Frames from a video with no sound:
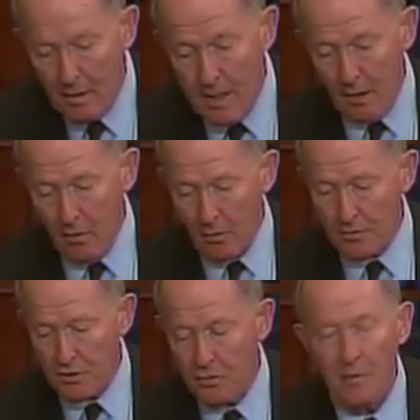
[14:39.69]
Carol
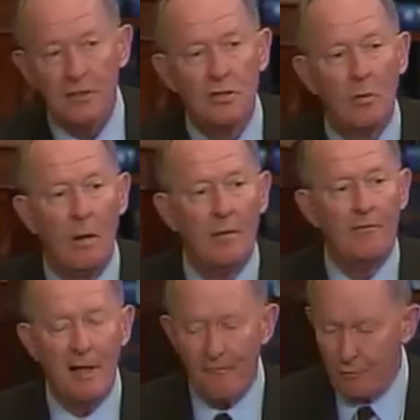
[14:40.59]
earns too much to
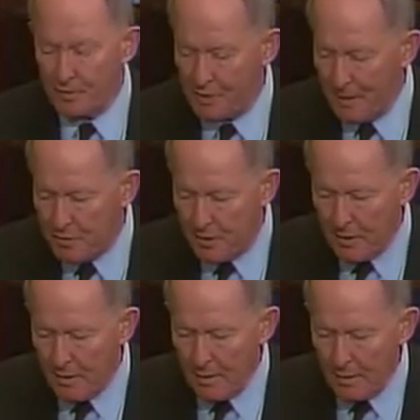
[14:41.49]
qualify for a subsidy,